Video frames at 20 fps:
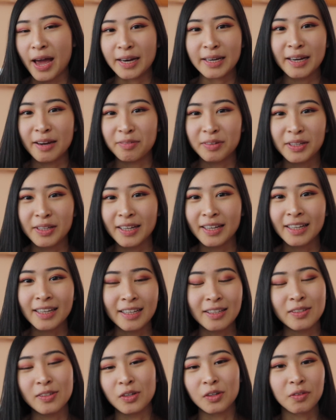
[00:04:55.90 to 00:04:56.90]
adding everything
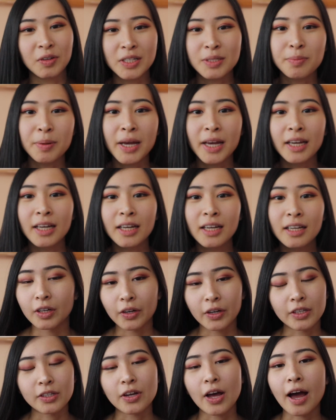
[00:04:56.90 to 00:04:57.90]
into your resume.
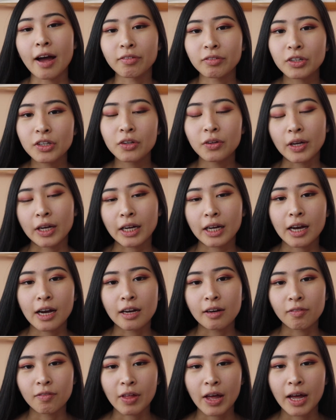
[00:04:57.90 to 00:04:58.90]
Okay, so after you get
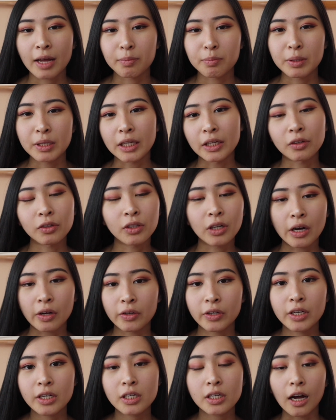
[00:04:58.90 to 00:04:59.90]
kind of that beginner
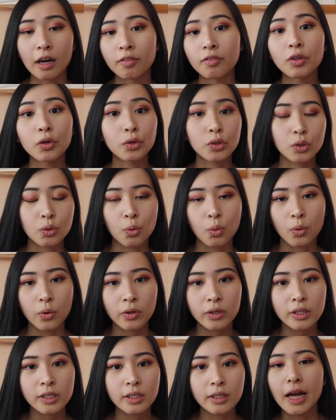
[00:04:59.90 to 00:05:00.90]
knowledge of those
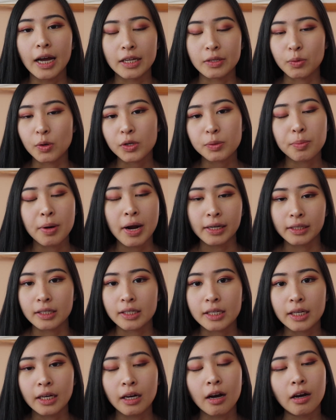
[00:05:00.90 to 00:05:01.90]
tools, as well as
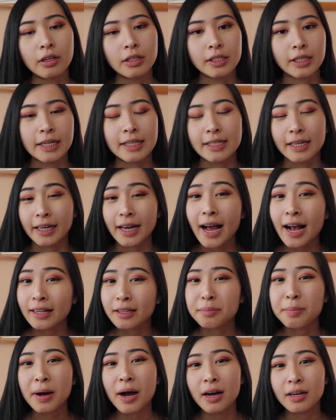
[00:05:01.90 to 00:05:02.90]
practicing on sites like
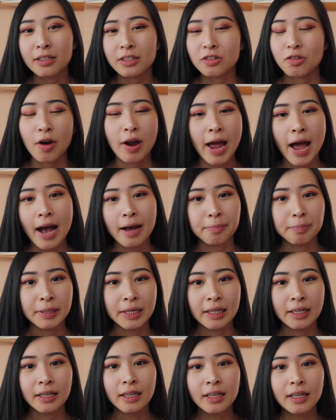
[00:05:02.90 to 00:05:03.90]
Hack the Box,
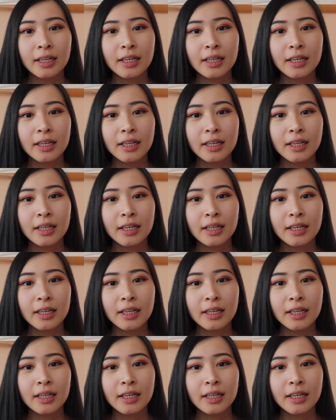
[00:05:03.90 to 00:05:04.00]
TryHackMe,